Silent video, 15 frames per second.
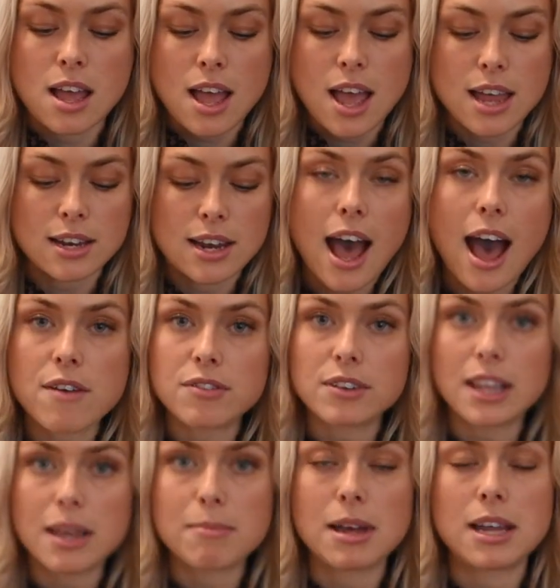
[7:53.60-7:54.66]
and half a
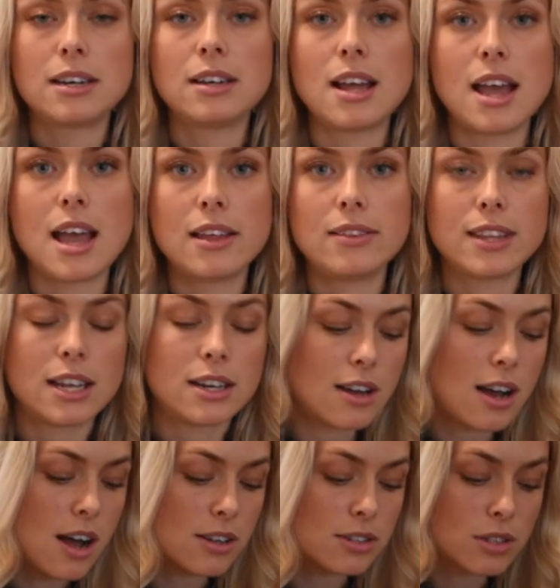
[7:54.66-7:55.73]
lemon, and then
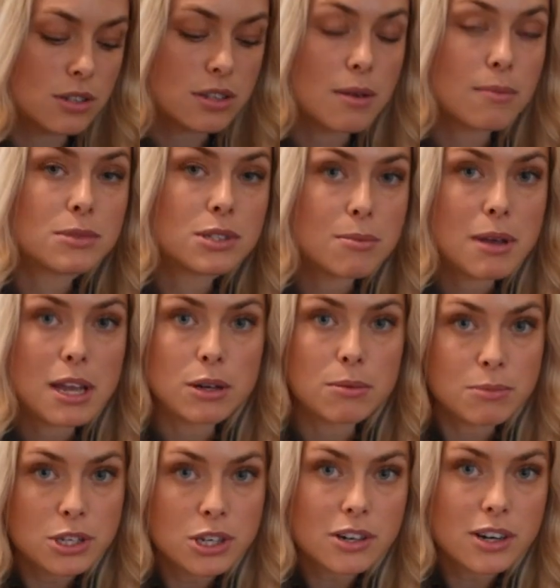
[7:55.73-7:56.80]
also some tomato
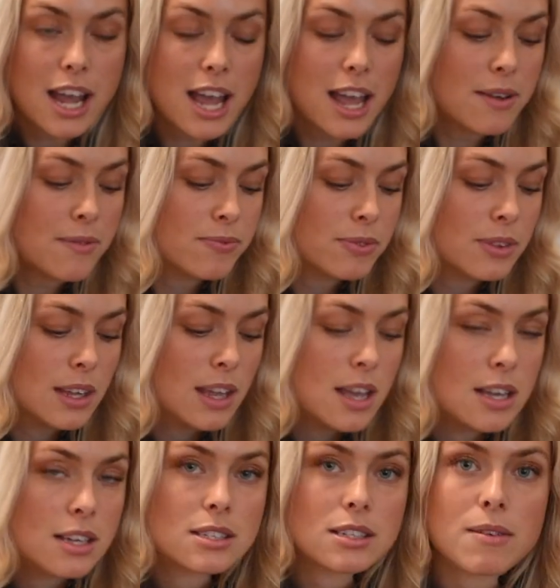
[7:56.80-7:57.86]
puree,
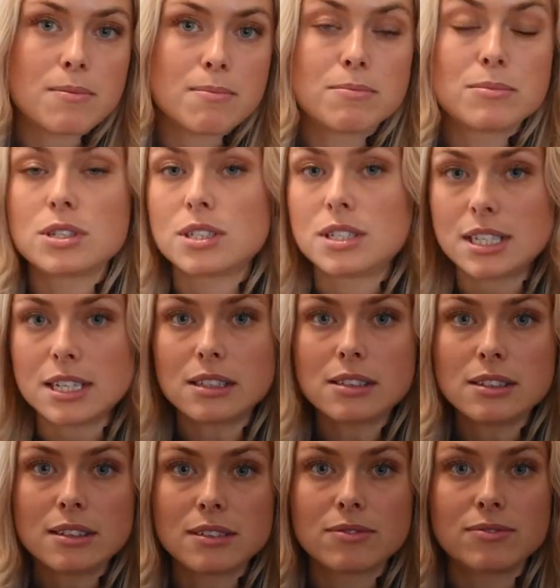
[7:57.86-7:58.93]
some
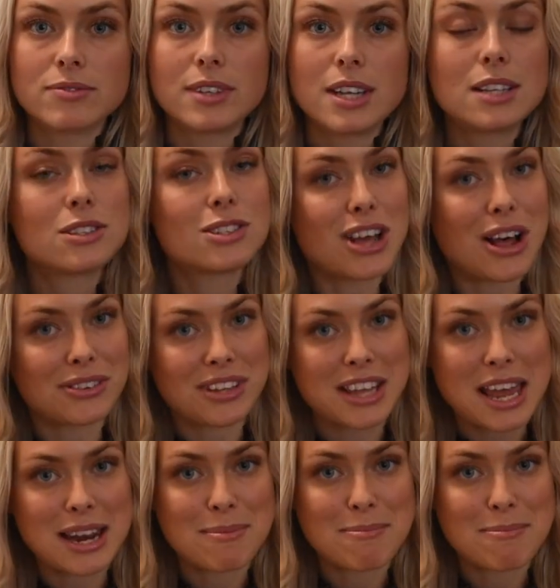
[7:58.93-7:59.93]
dill, and salt and